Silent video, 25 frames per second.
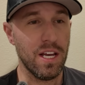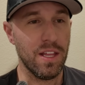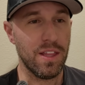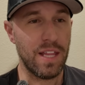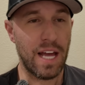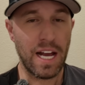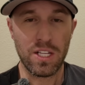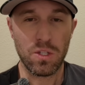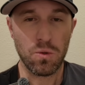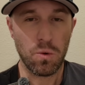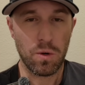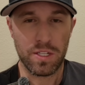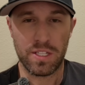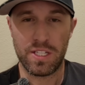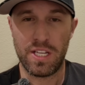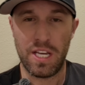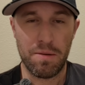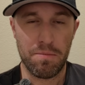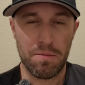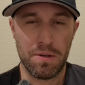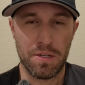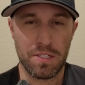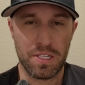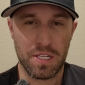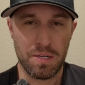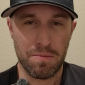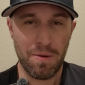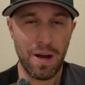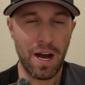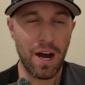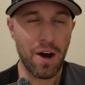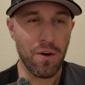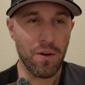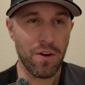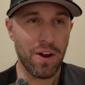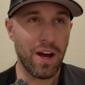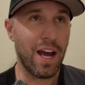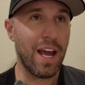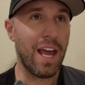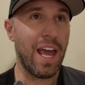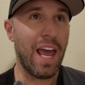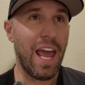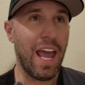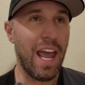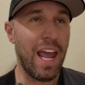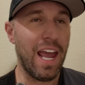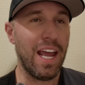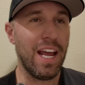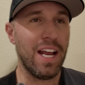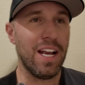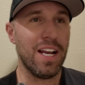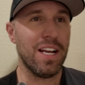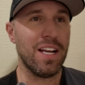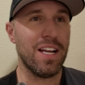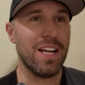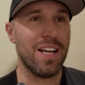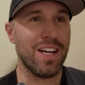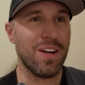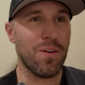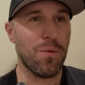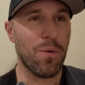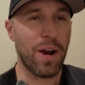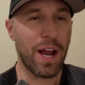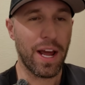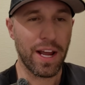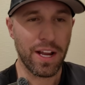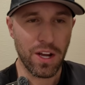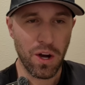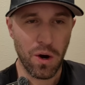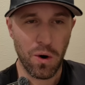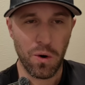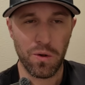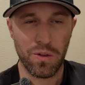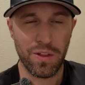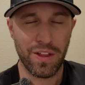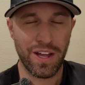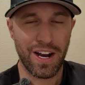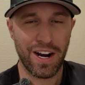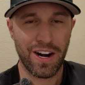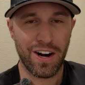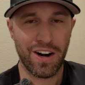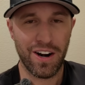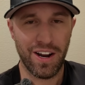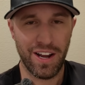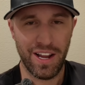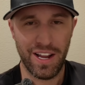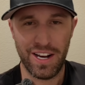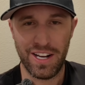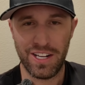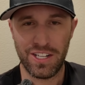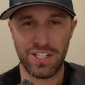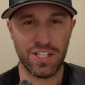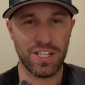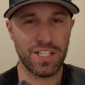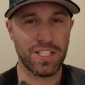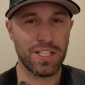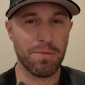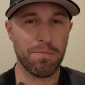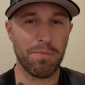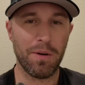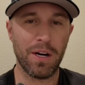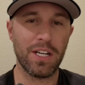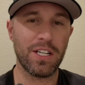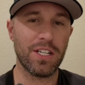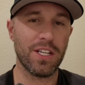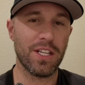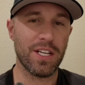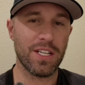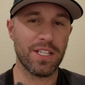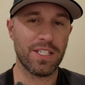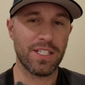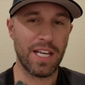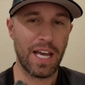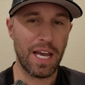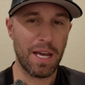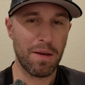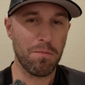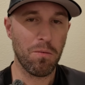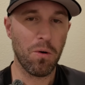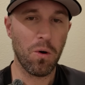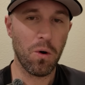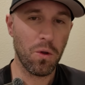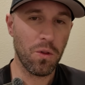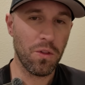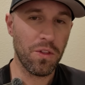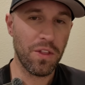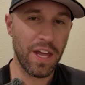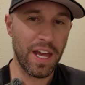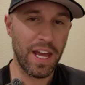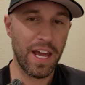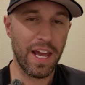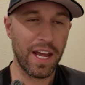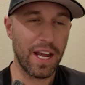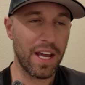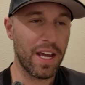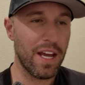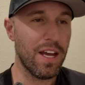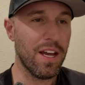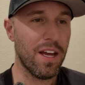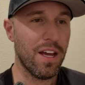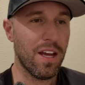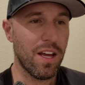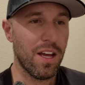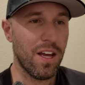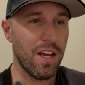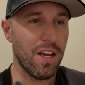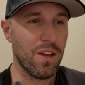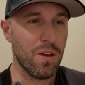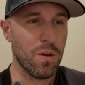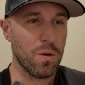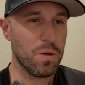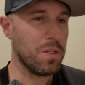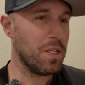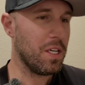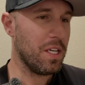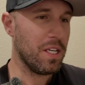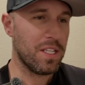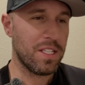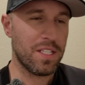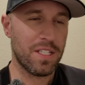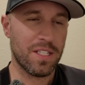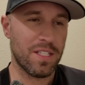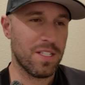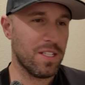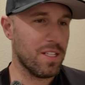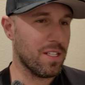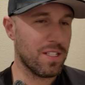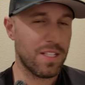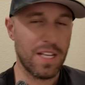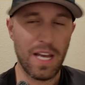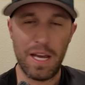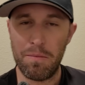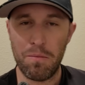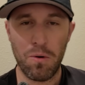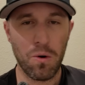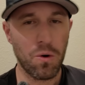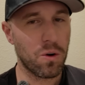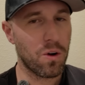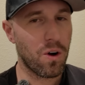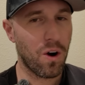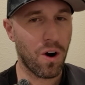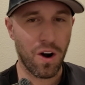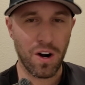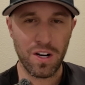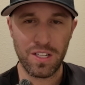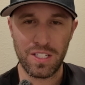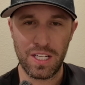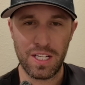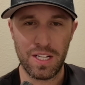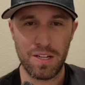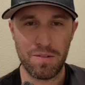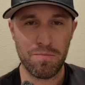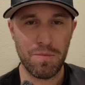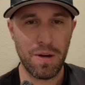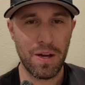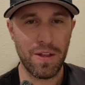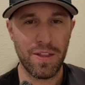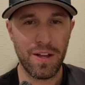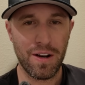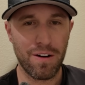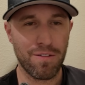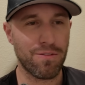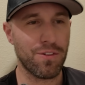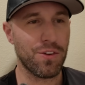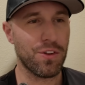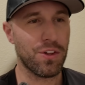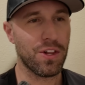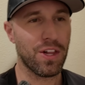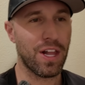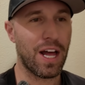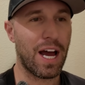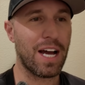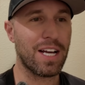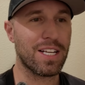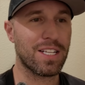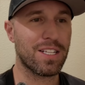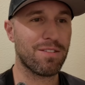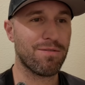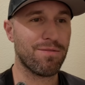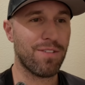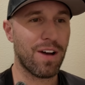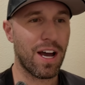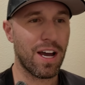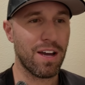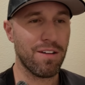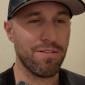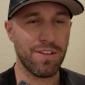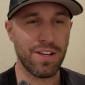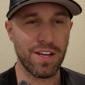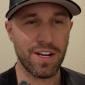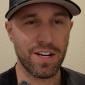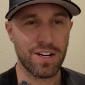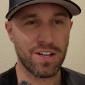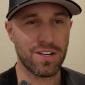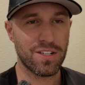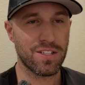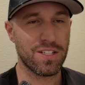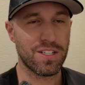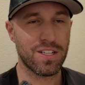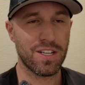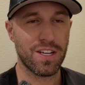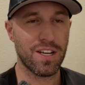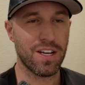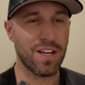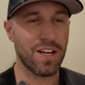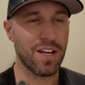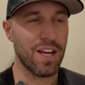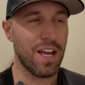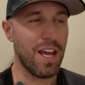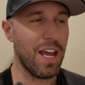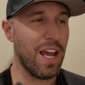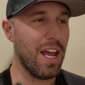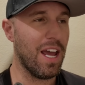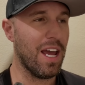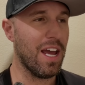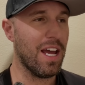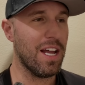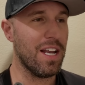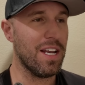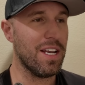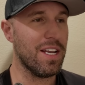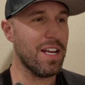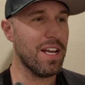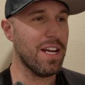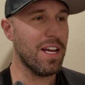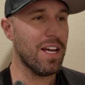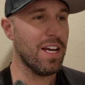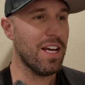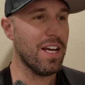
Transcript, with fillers: that's what SEMA is about. I hate when I go there and it's just a bunch of the same old thing. You see the same old cars that have been there for the last 5 years, and